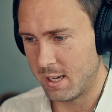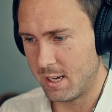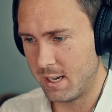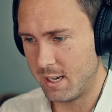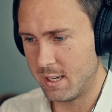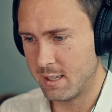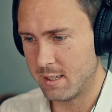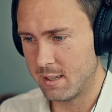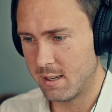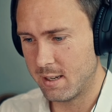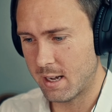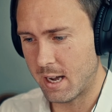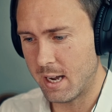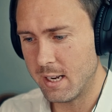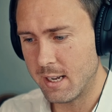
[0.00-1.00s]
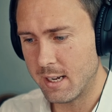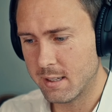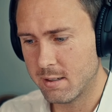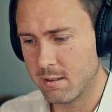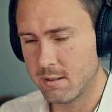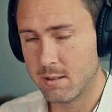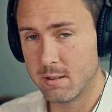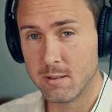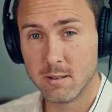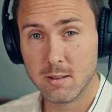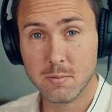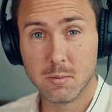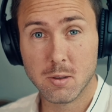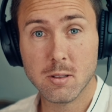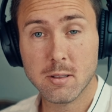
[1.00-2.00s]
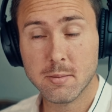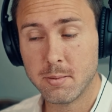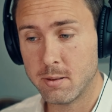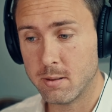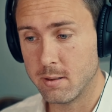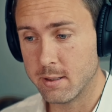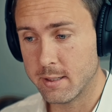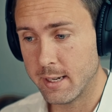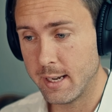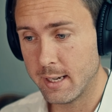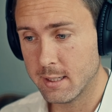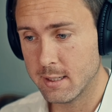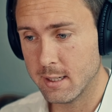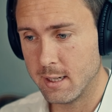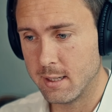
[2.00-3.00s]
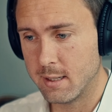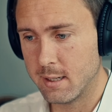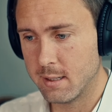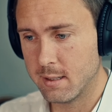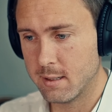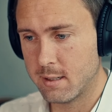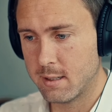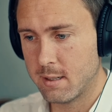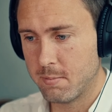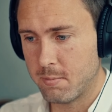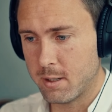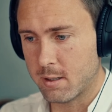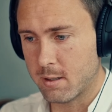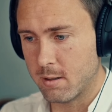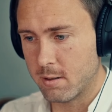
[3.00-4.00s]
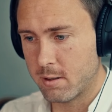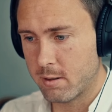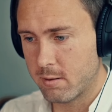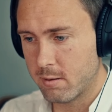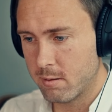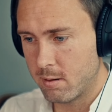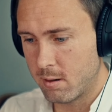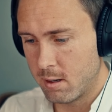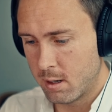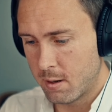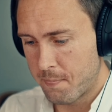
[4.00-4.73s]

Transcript: And I like to do multiple takes and then simply go through